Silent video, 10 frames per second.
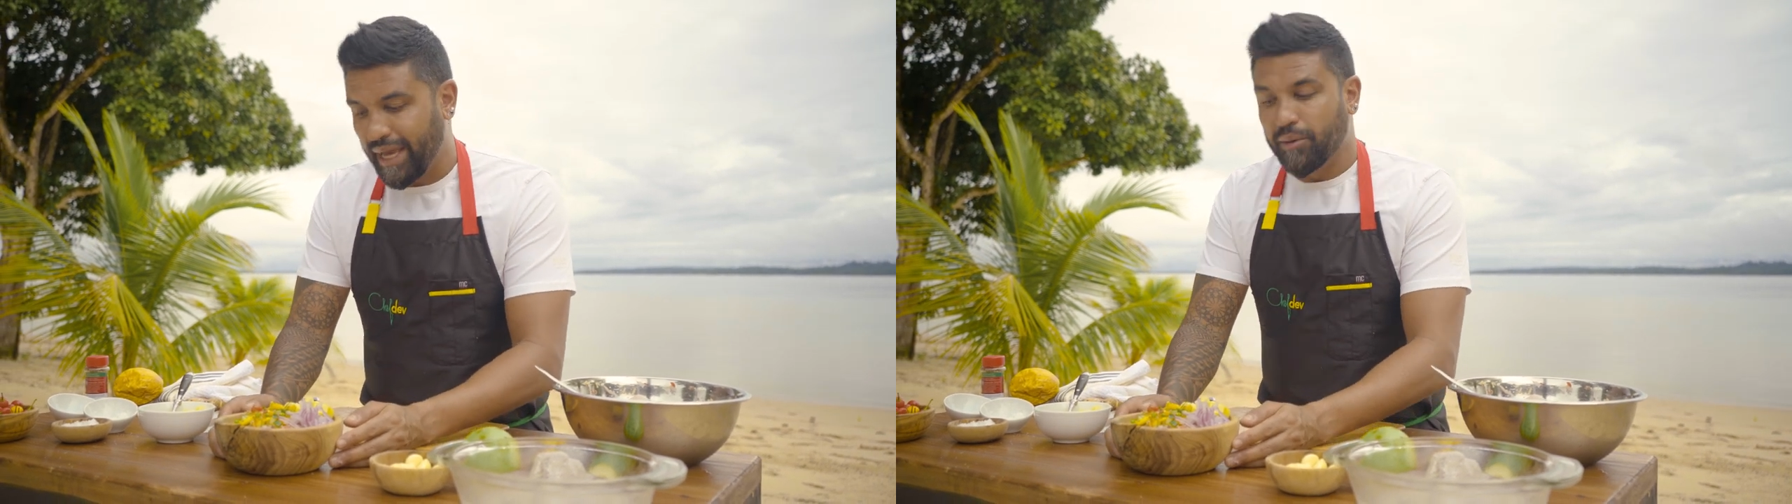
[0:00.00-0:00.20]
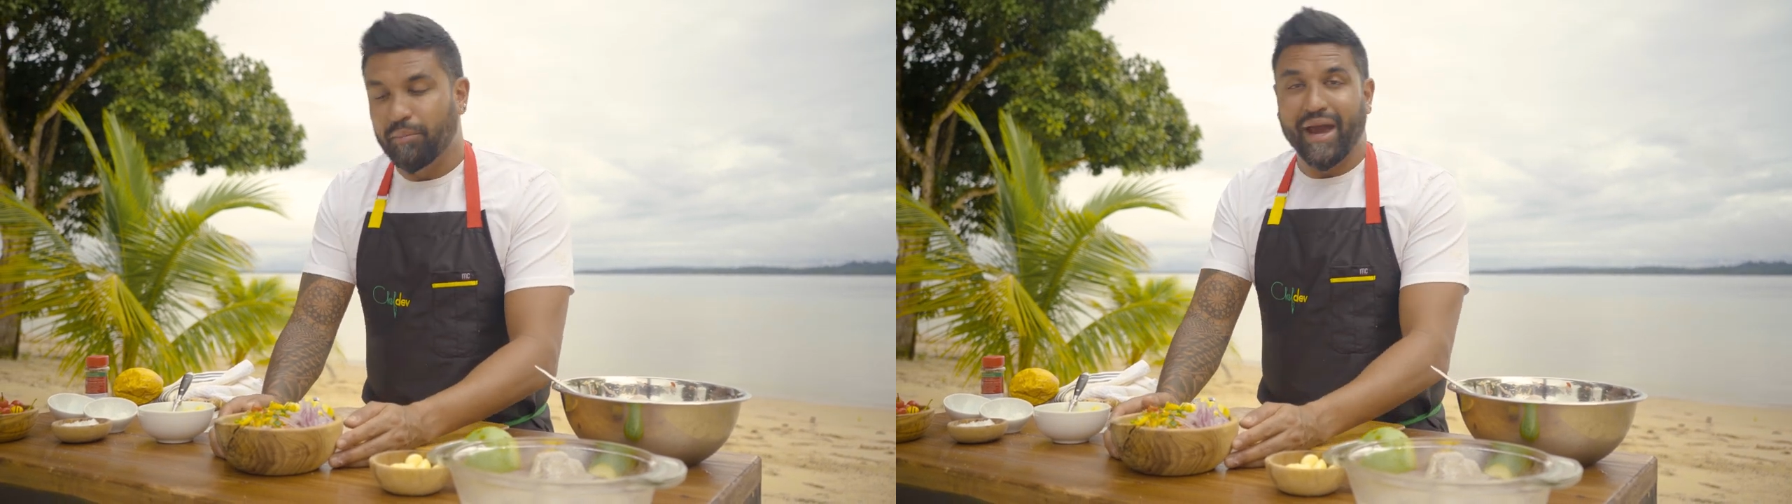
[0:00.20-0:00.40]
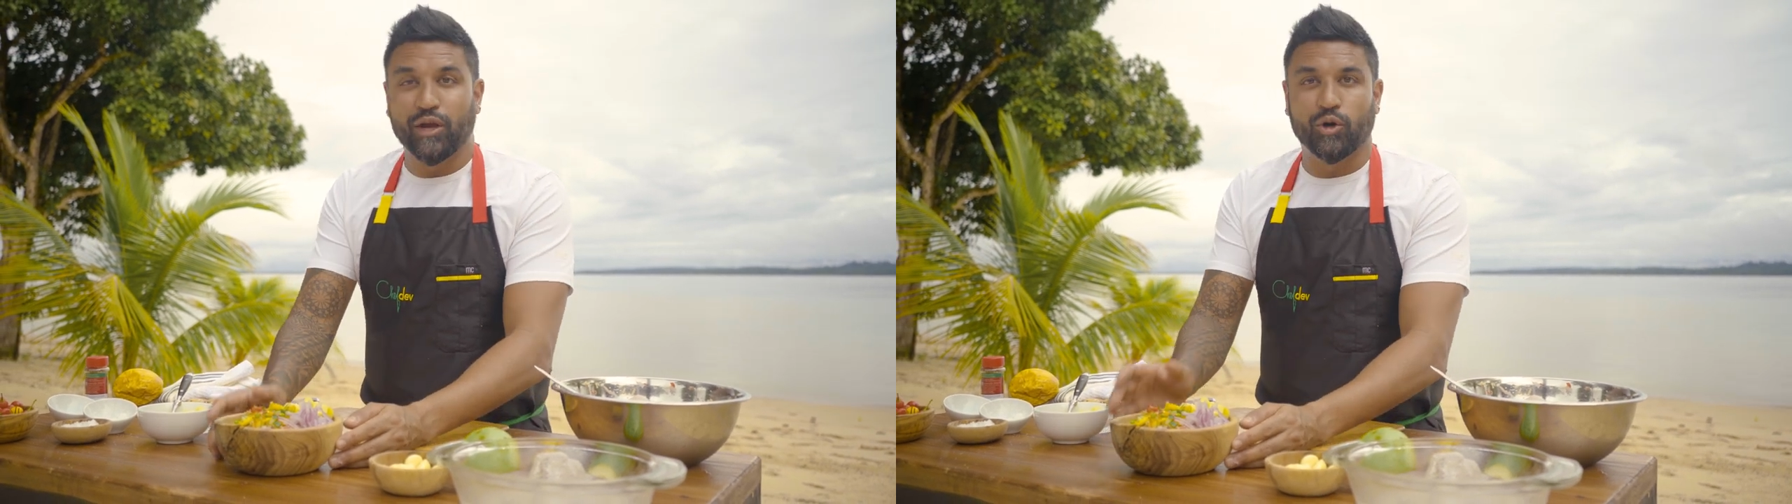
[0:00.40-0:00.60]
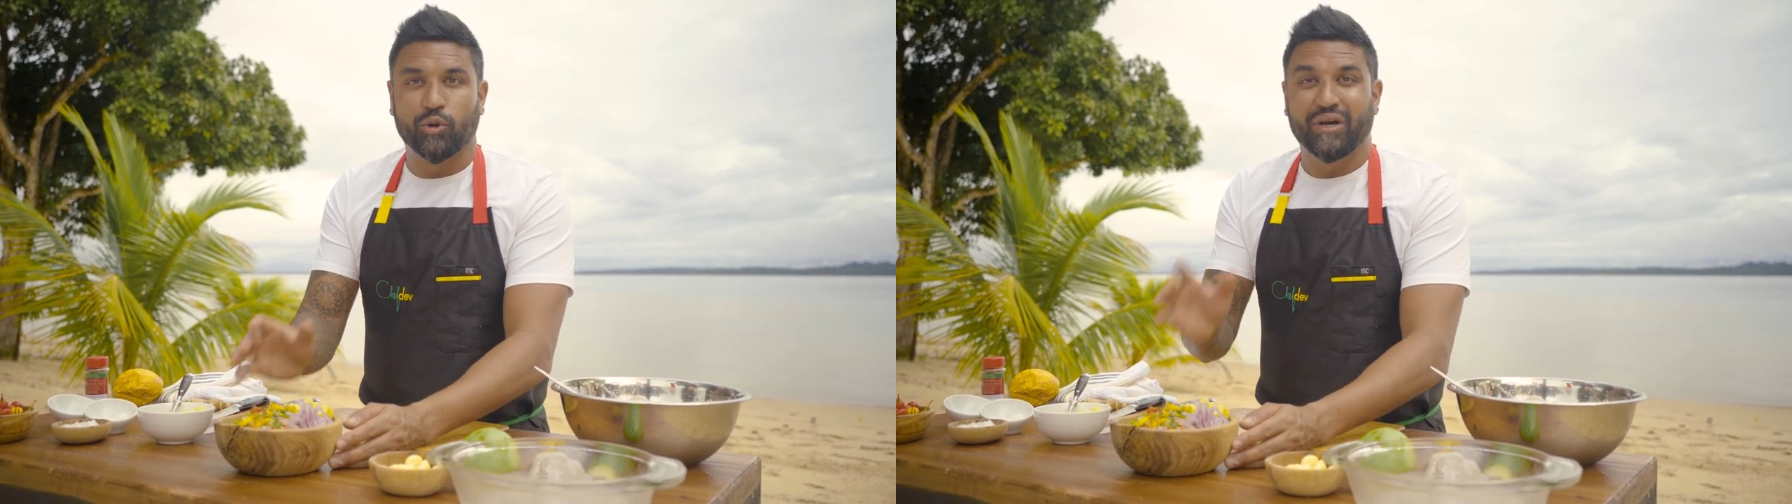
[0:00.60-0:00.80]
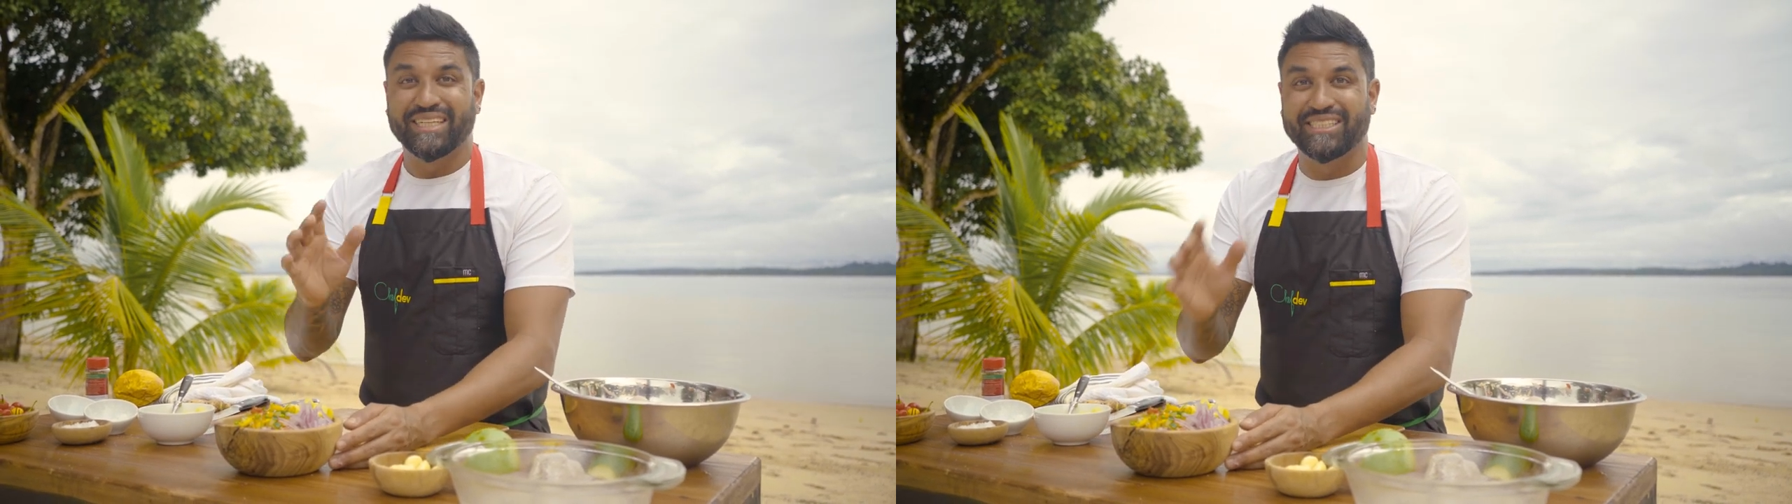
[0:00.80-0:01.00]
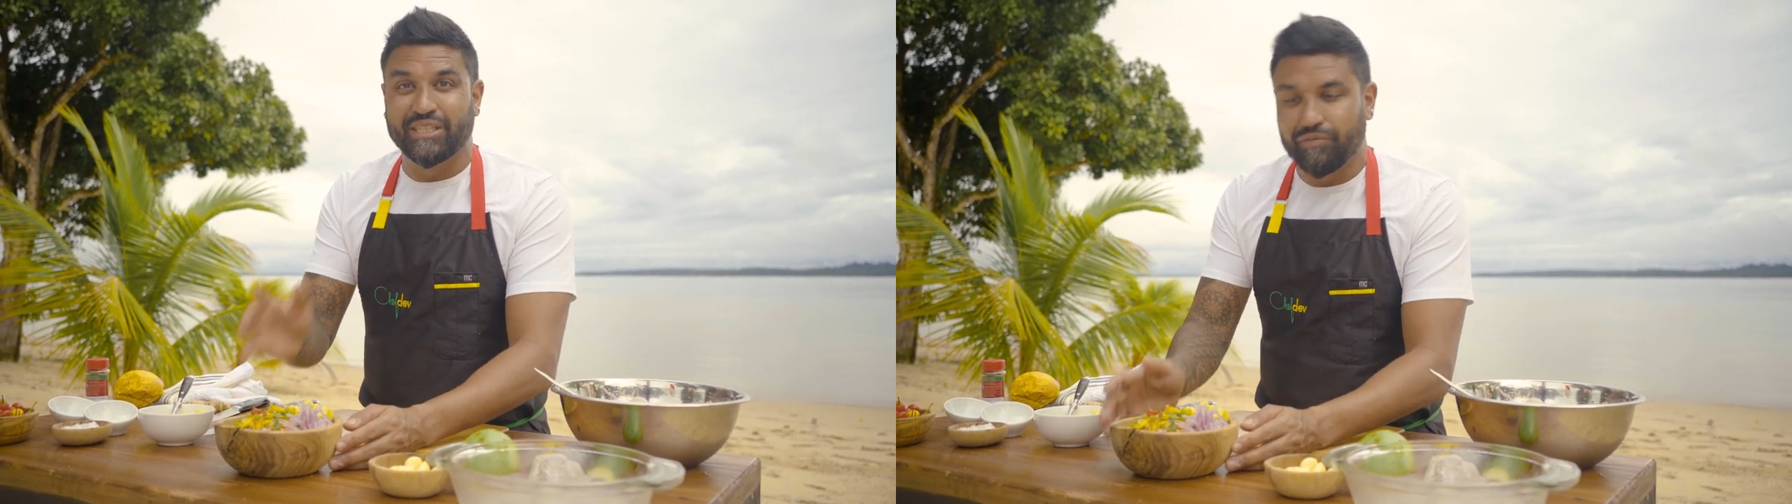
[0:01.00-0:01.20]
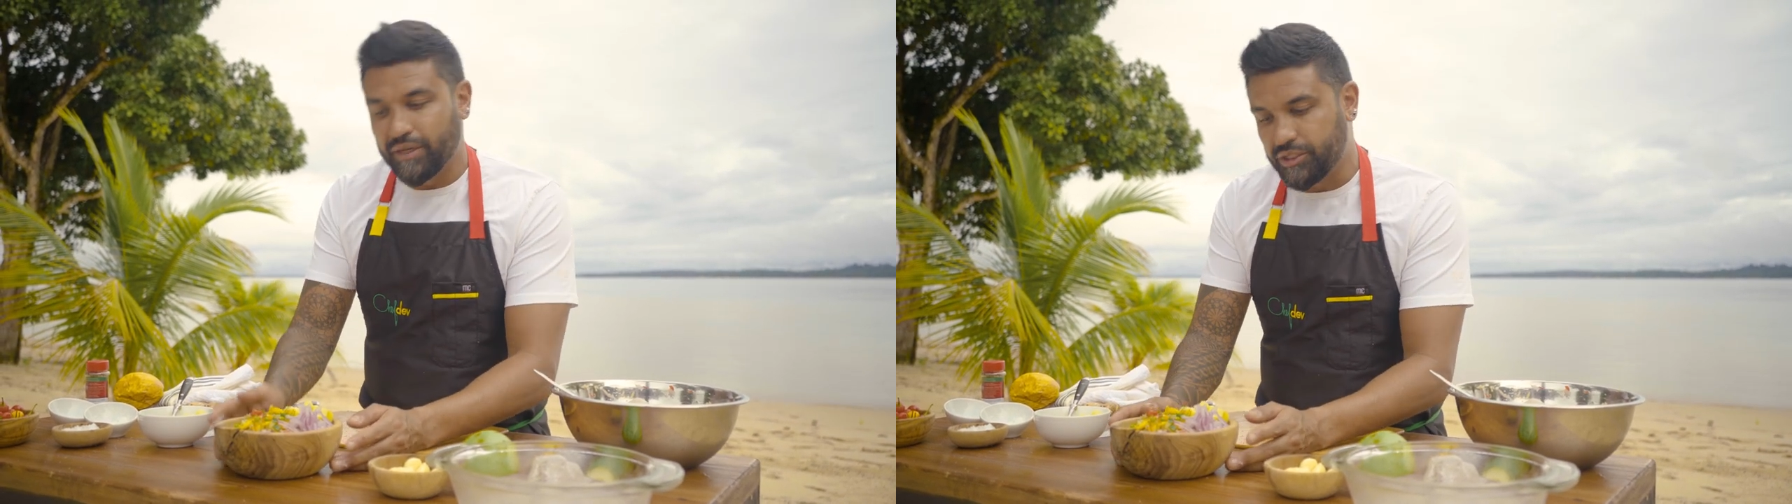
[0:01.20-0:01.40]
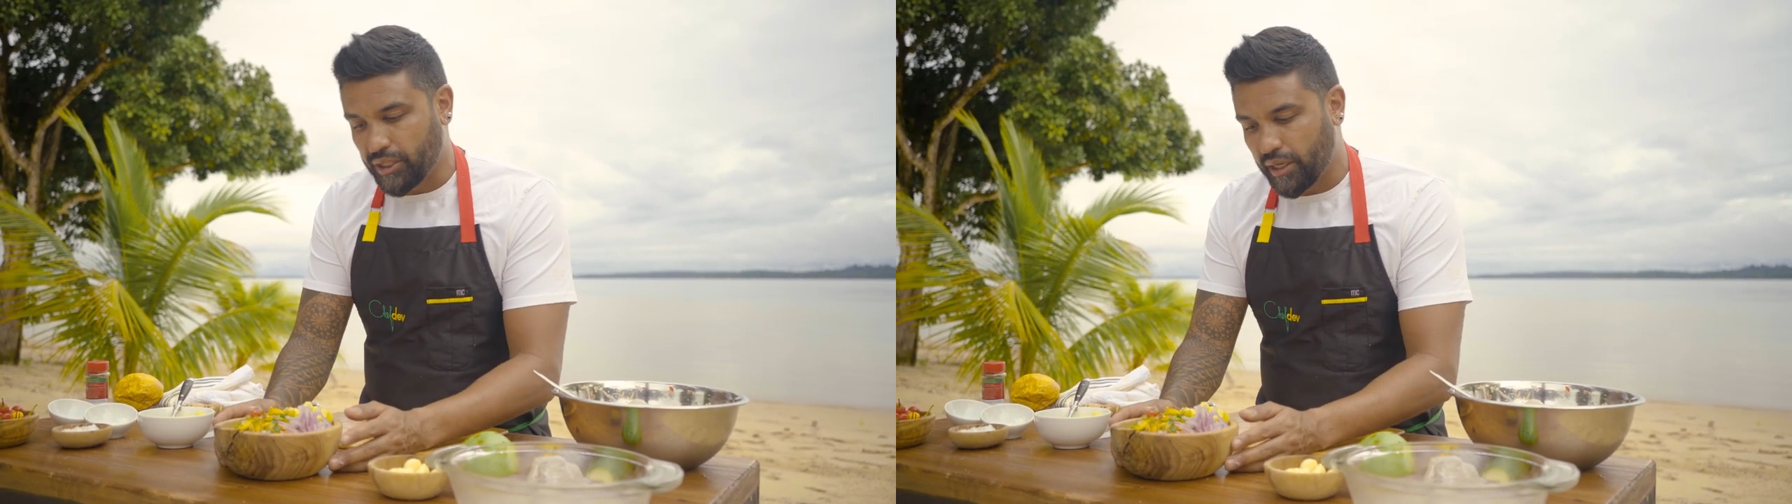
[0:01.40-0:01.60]
and mango
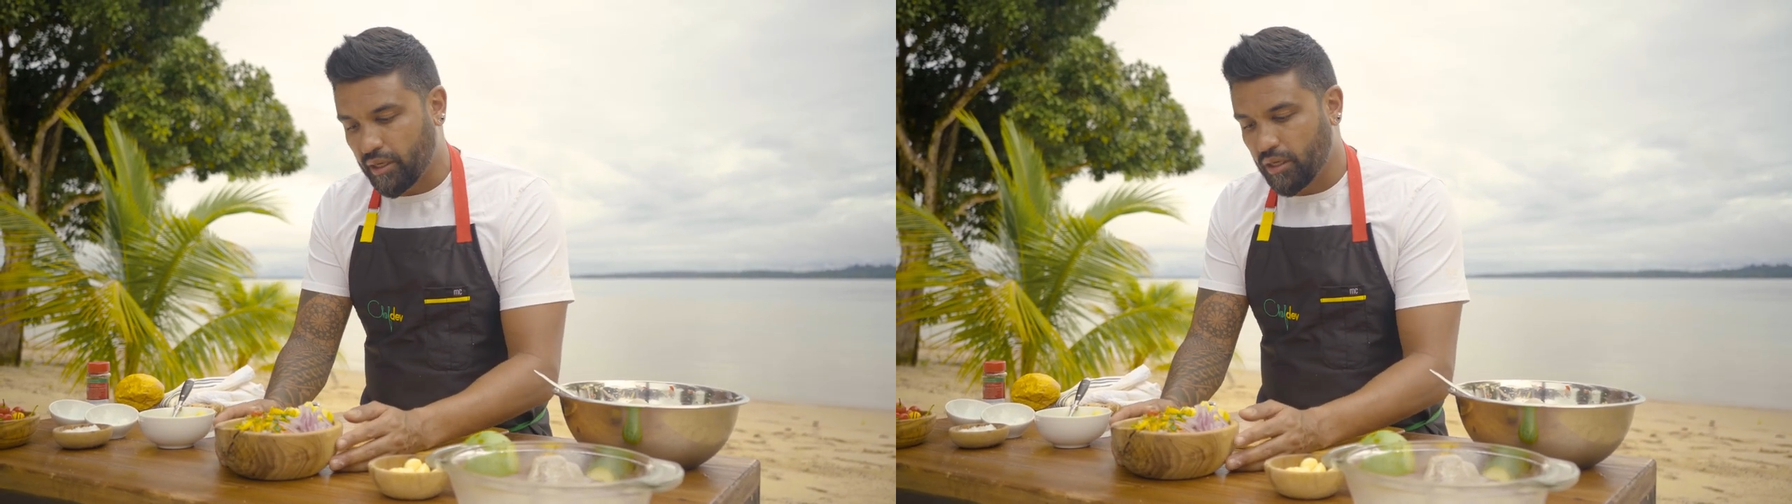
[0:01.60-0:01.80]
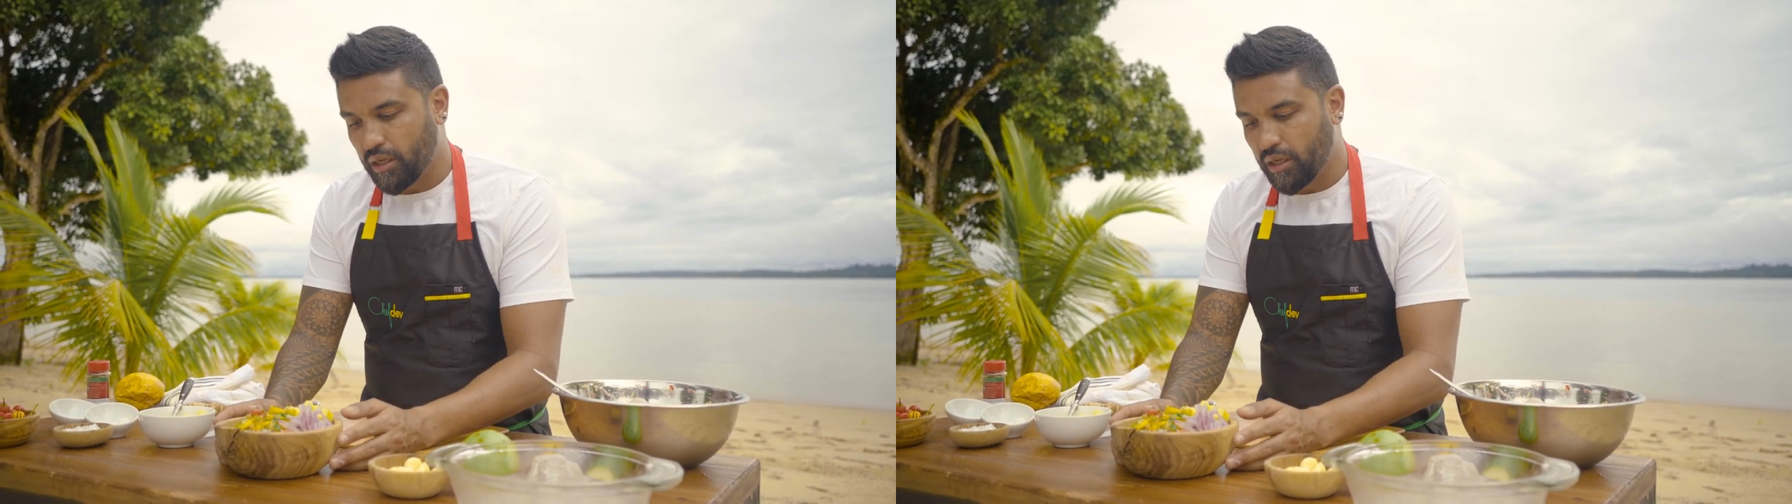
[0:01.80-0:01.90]
ceviche